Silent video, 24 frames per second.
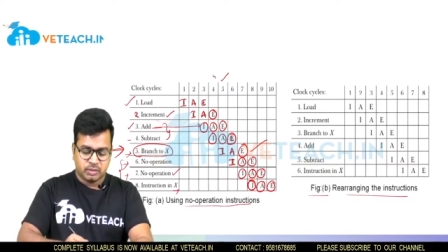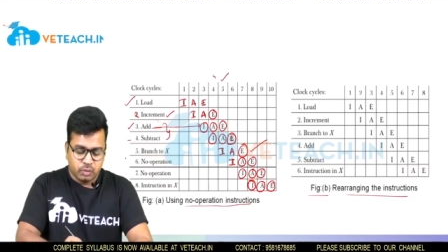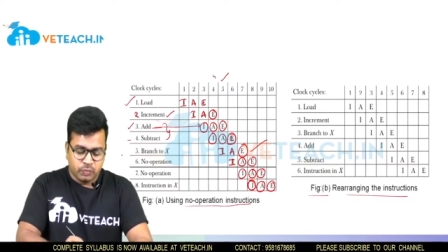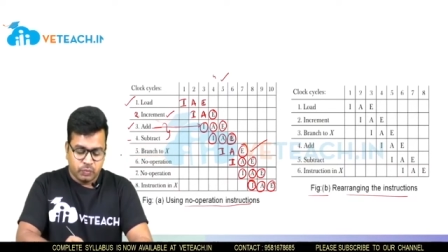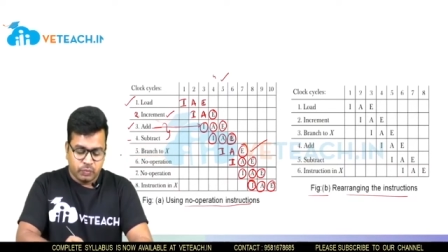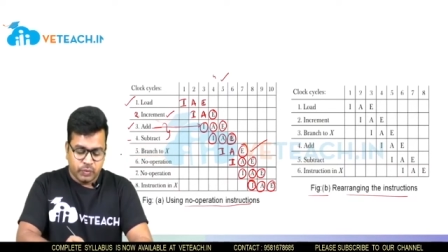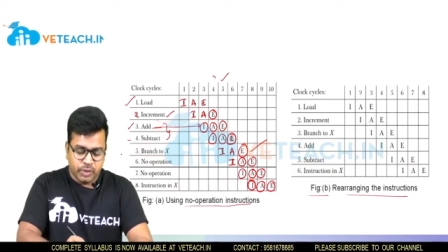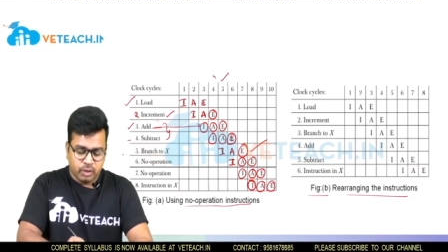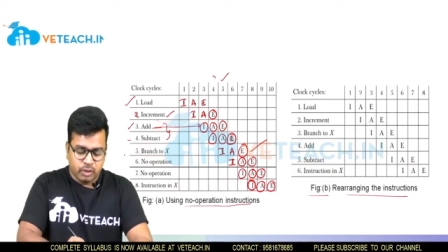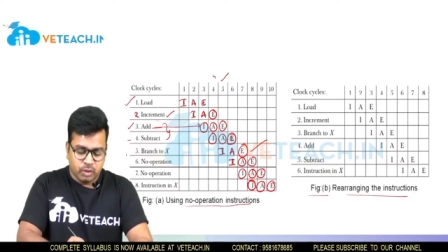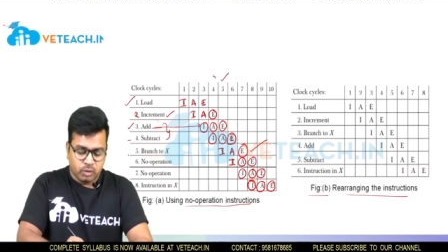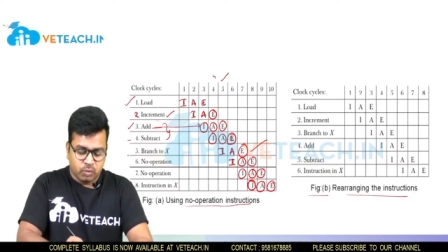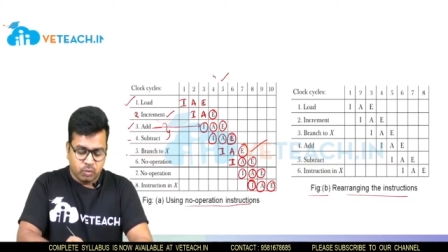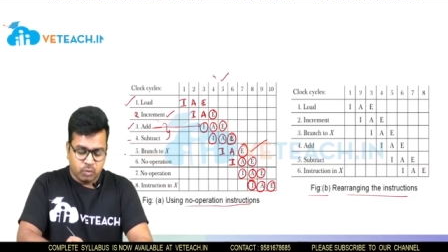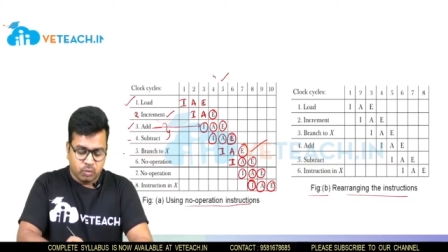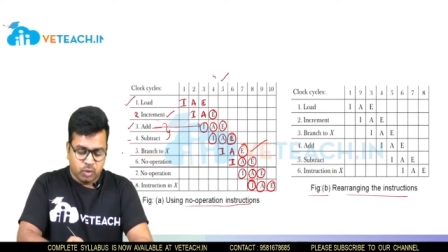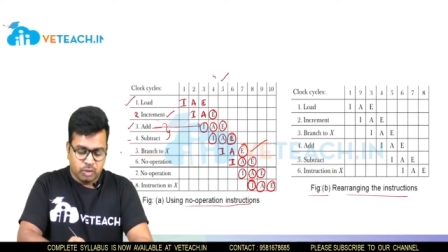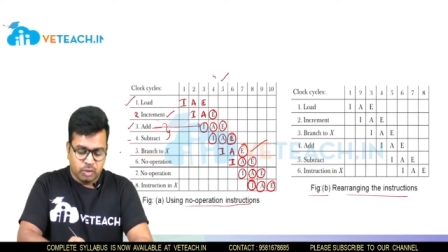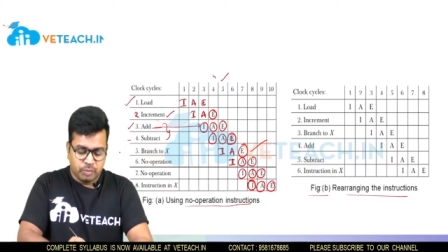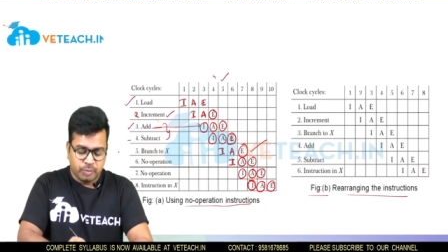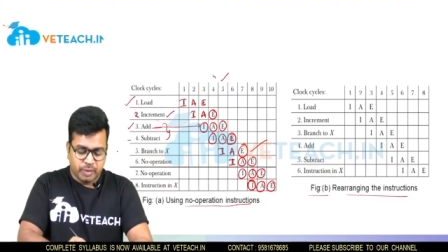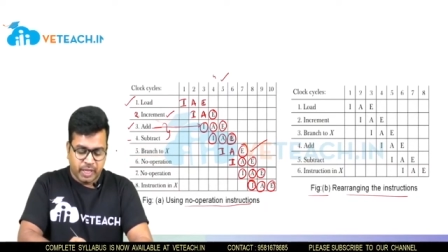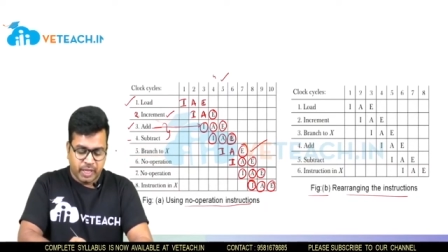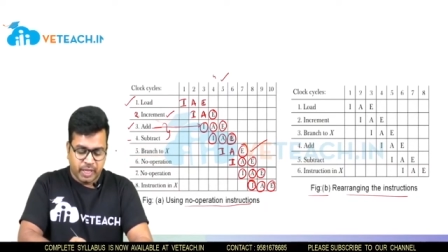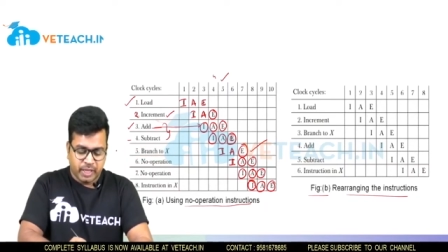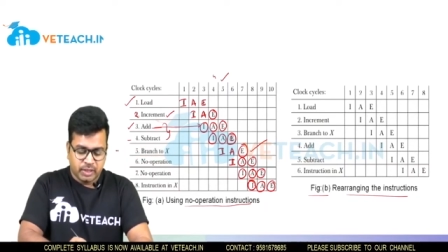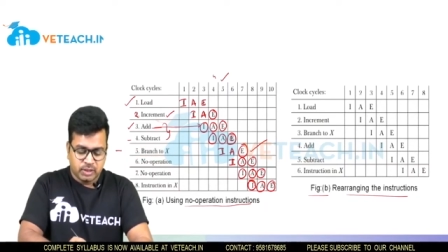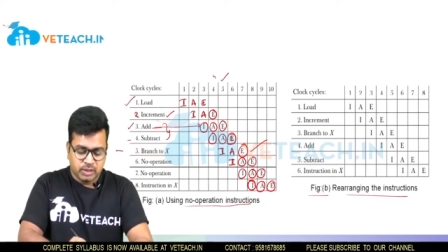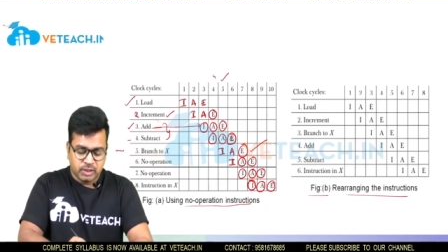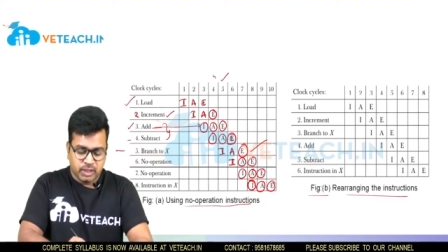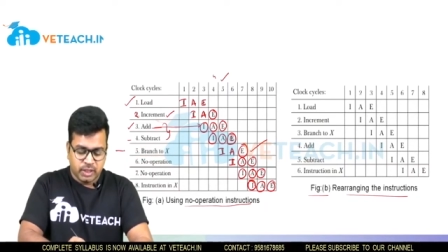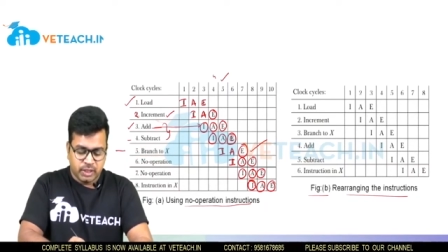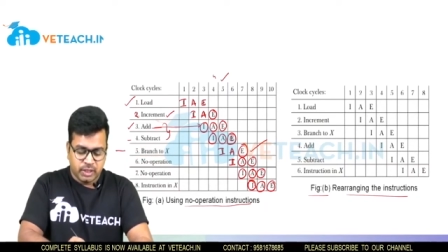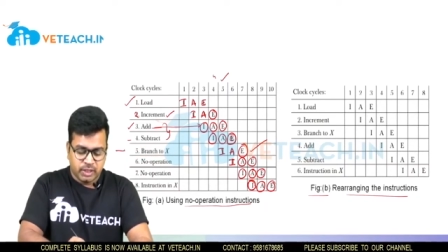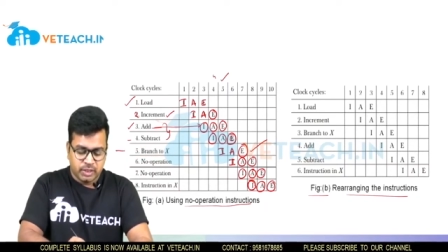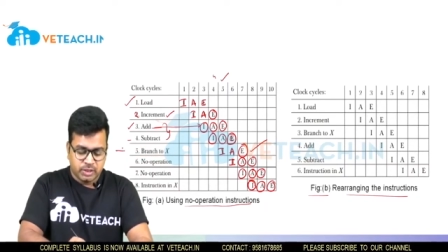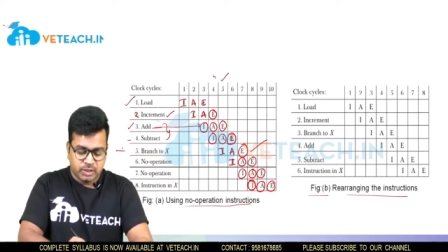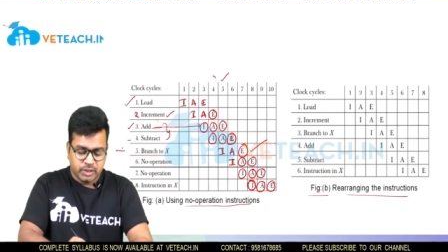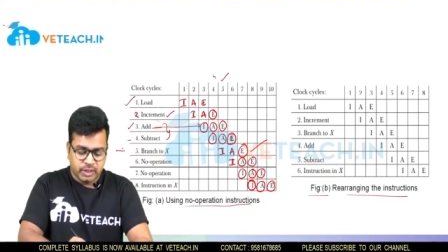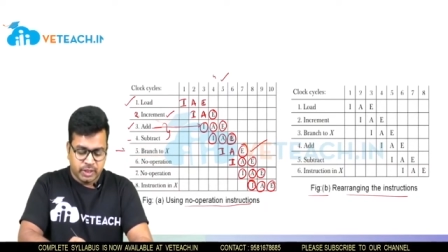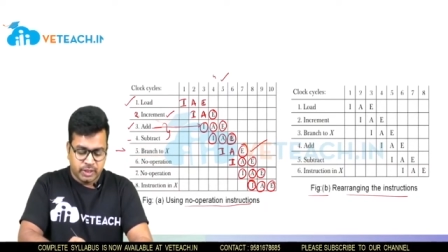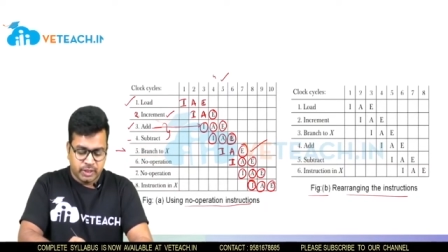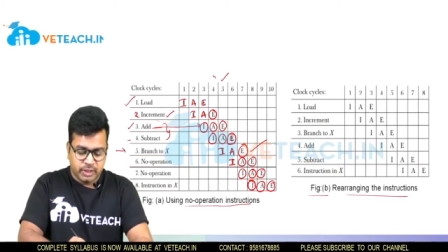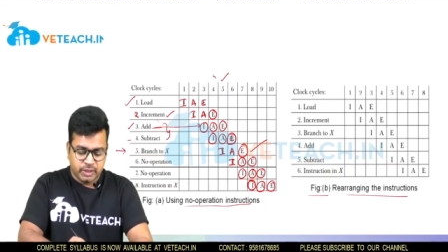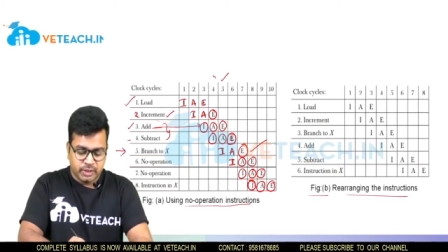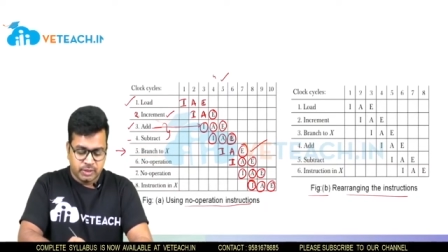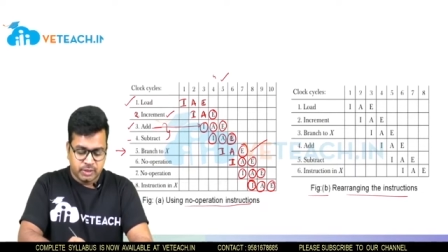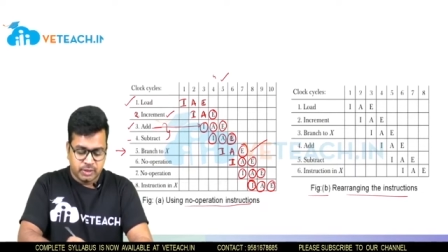when one branch condition
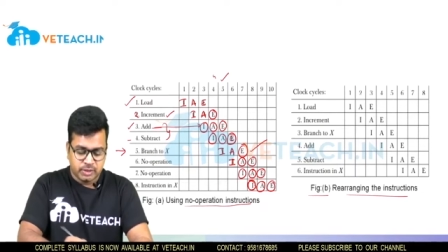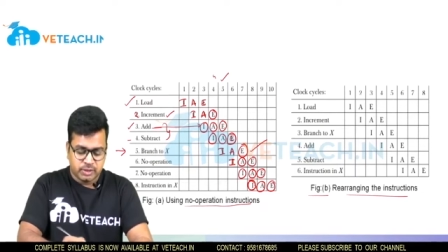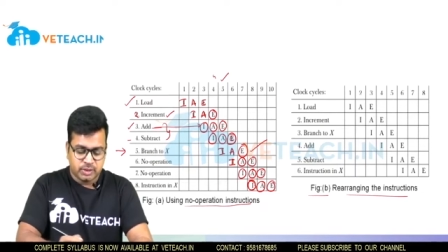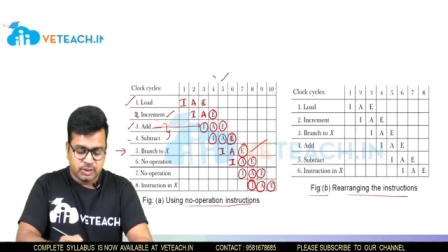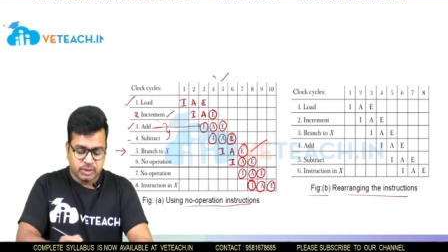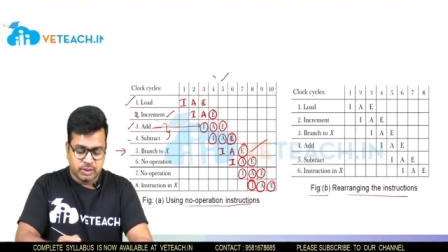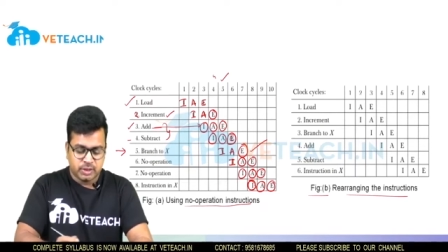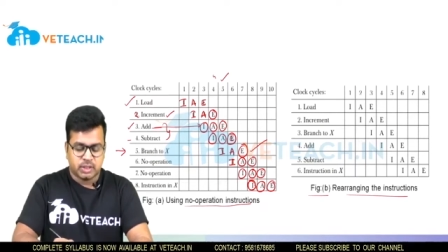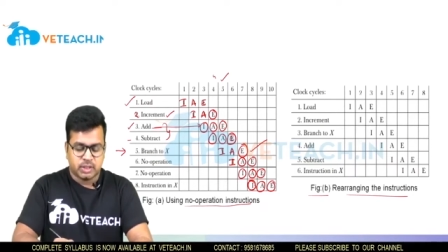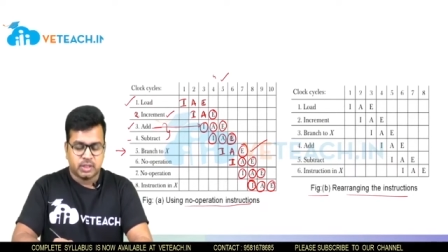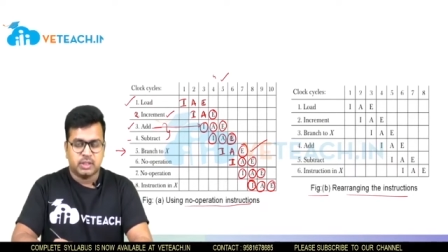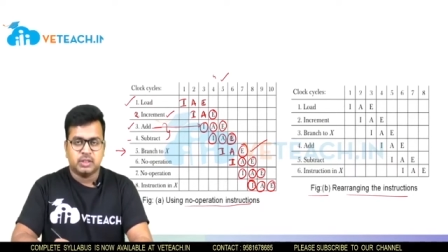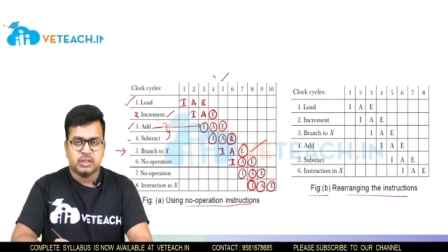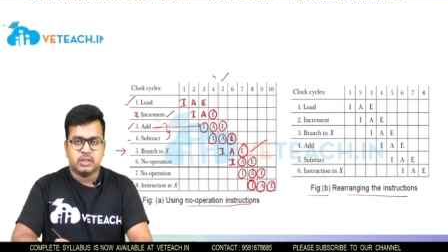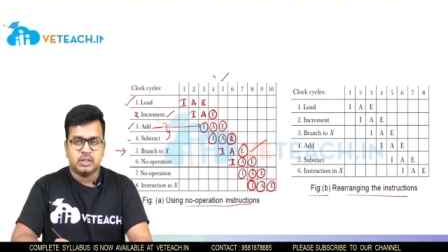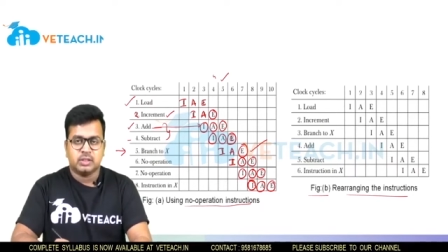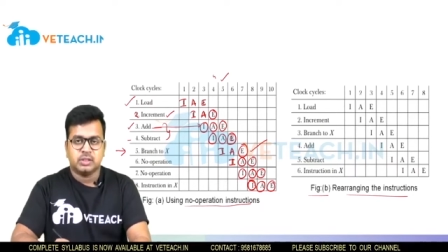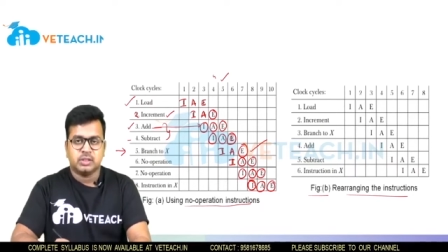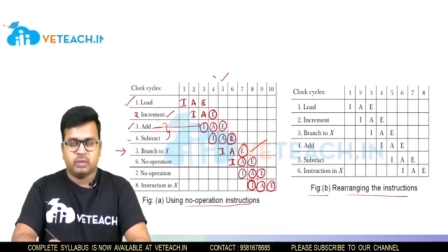enters here,